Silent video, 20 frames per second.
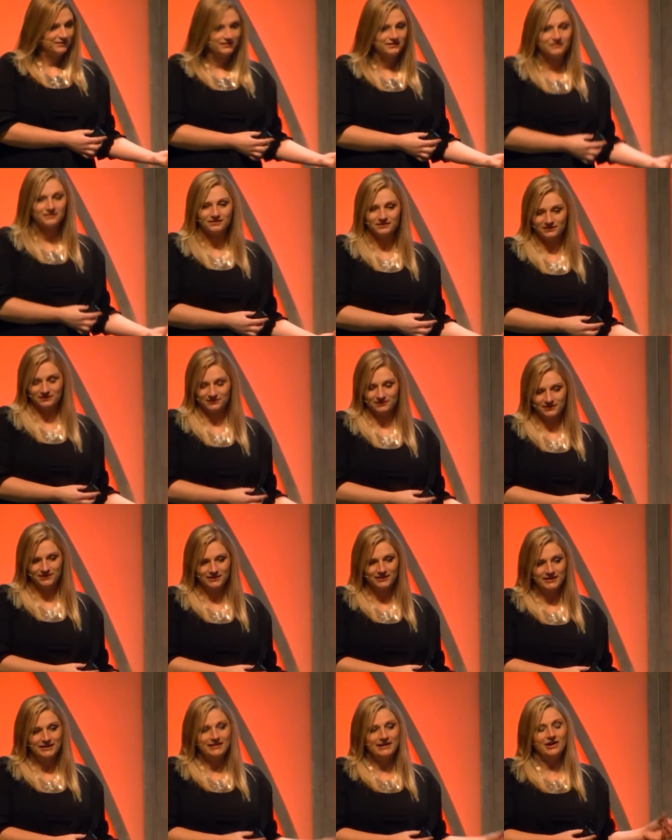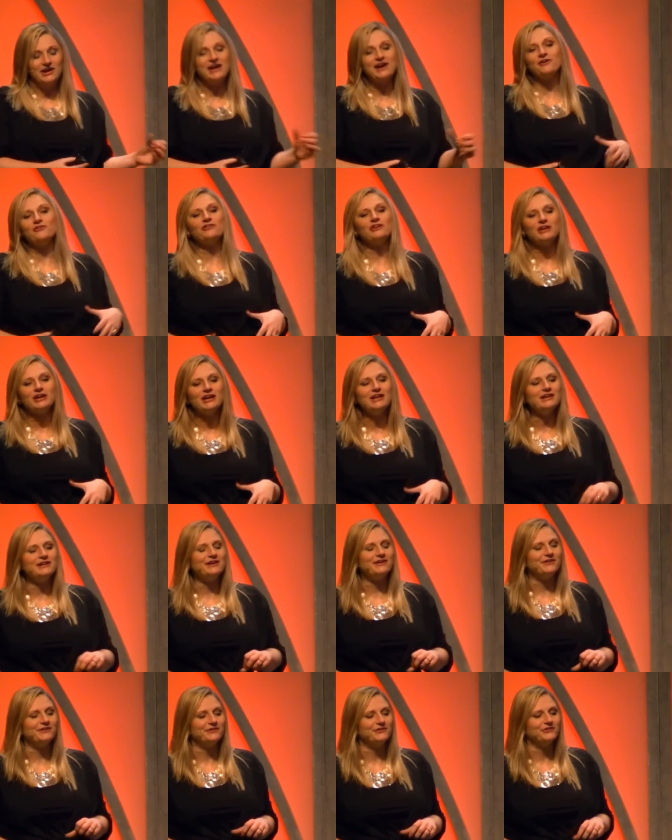be? Now here's the good
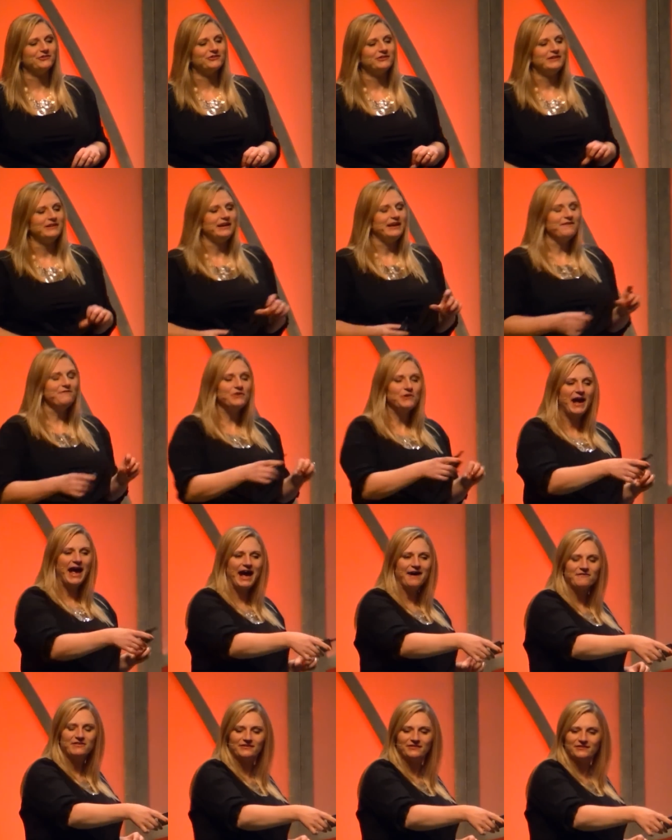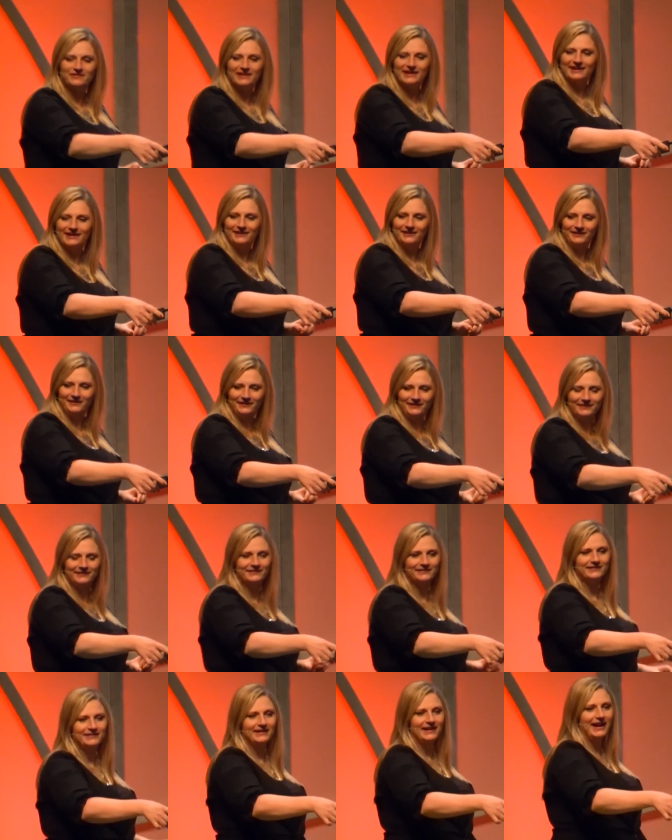news. If you have the skill
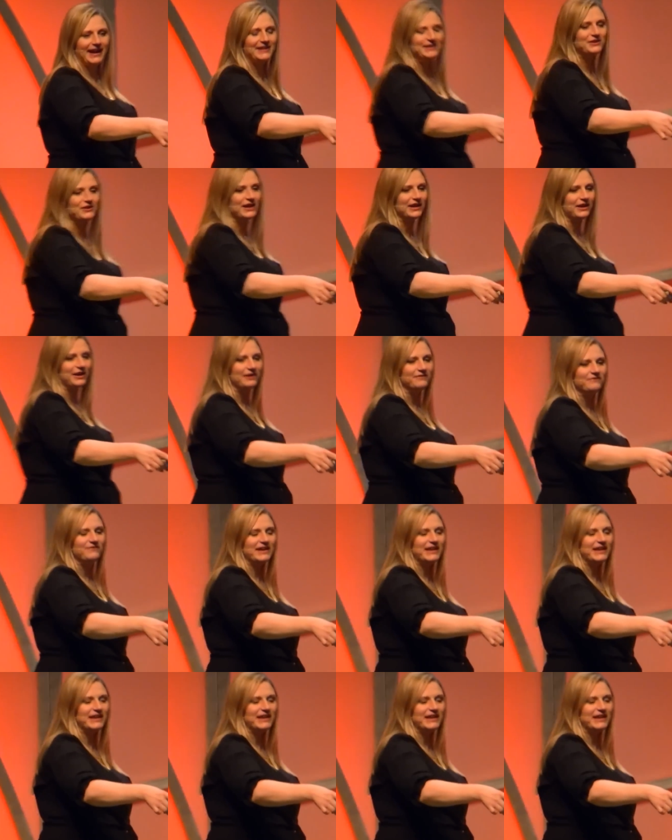and you get on